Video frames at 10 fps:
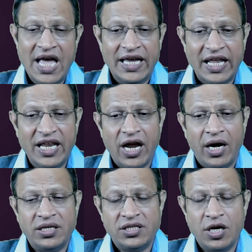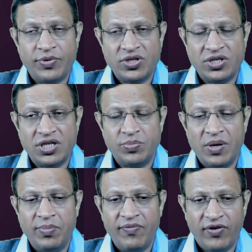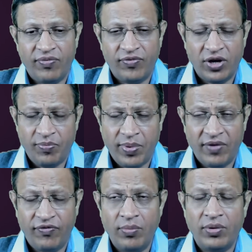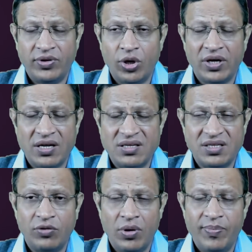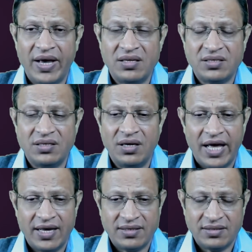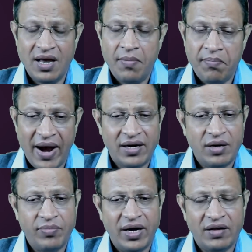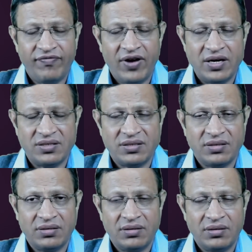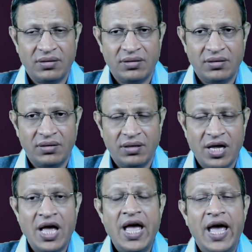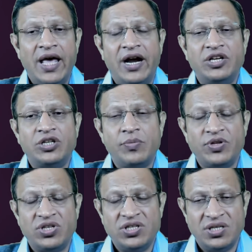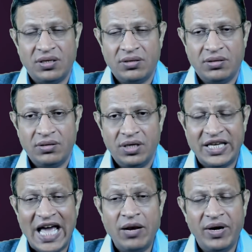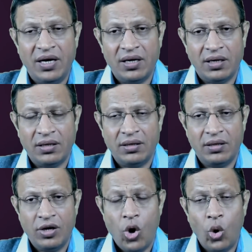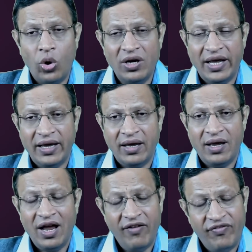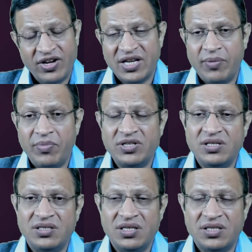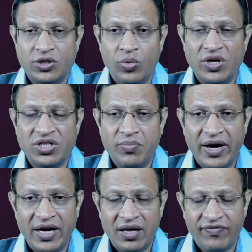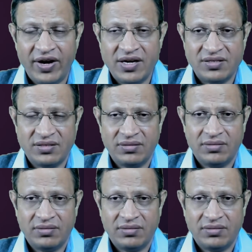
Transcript: Any additional procedures may be performed without consent will be considered as battery, my dear friends. An additional procedure can be done only if it is an emergency situation, my dear friends.